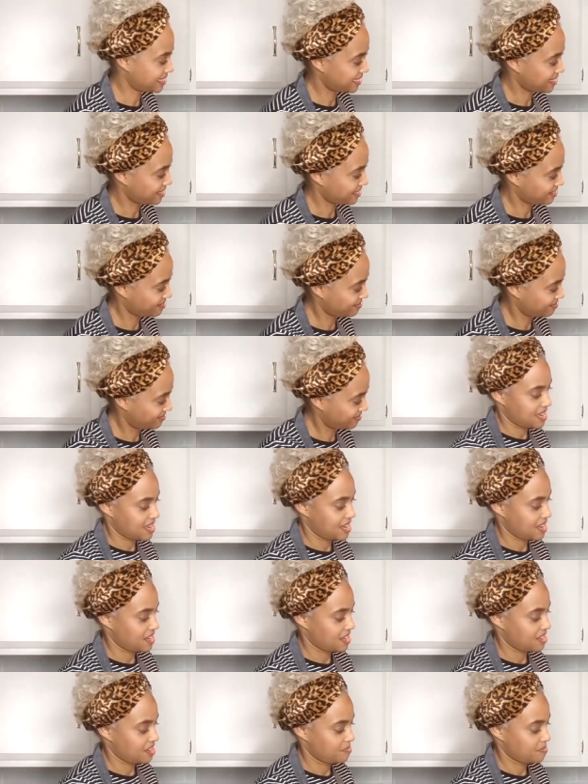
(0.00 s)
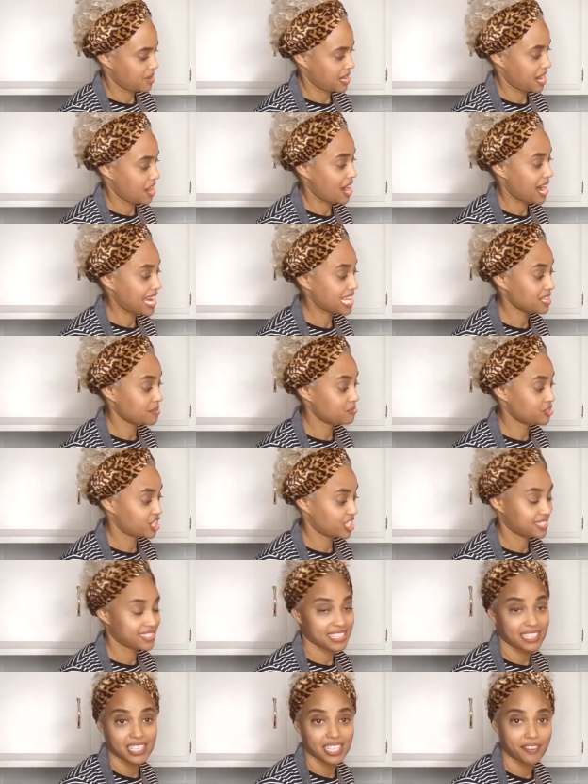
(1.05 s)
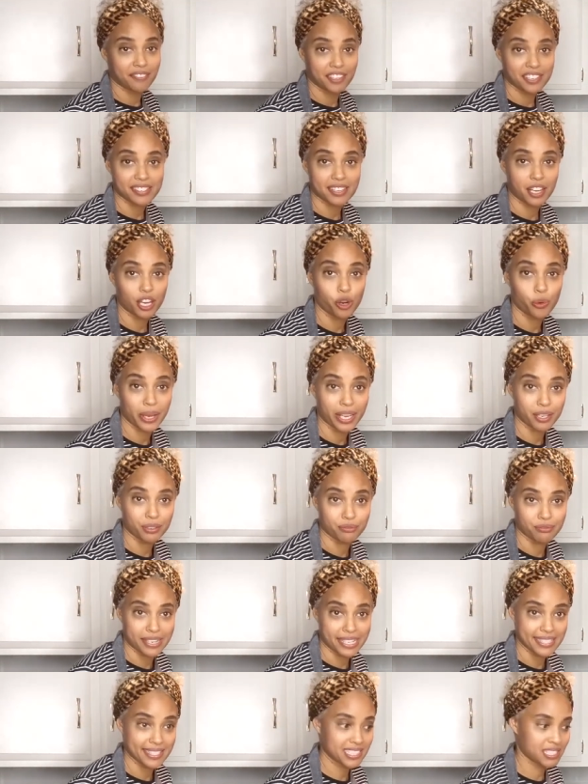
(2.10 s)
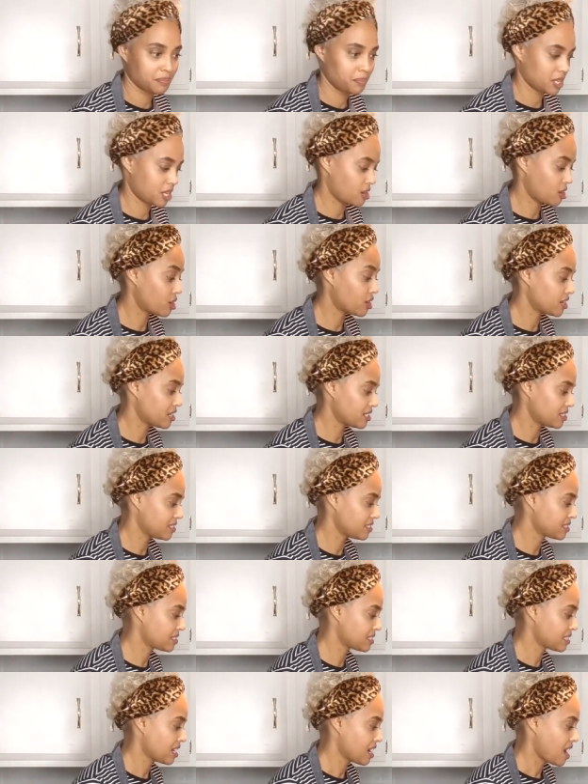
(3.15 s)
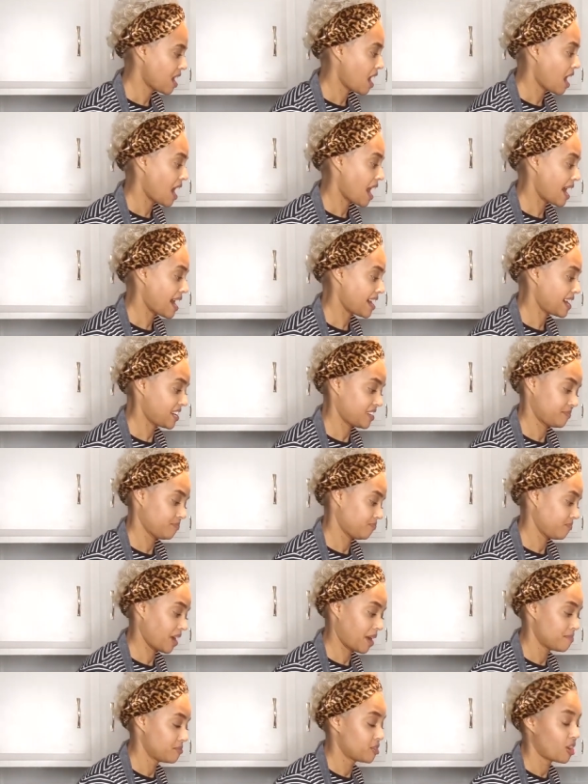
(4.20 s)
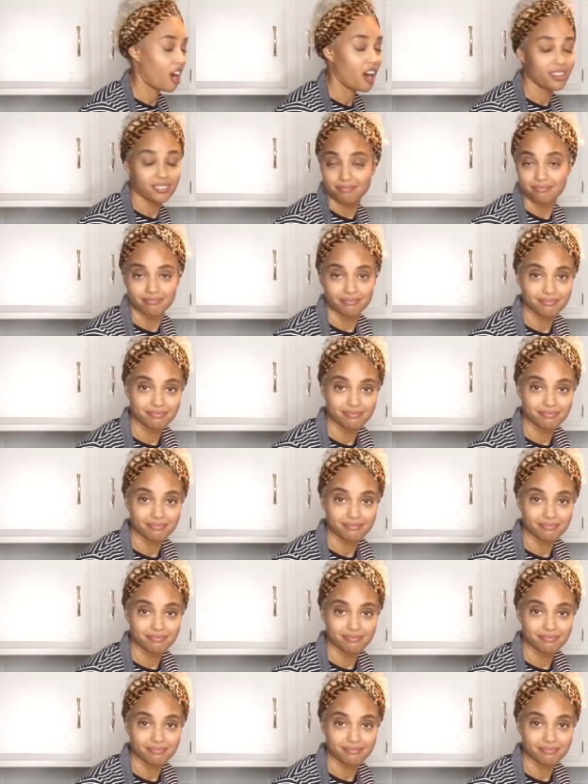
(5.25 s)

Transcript: So um, I am just gonna give this a quick rinse because I am not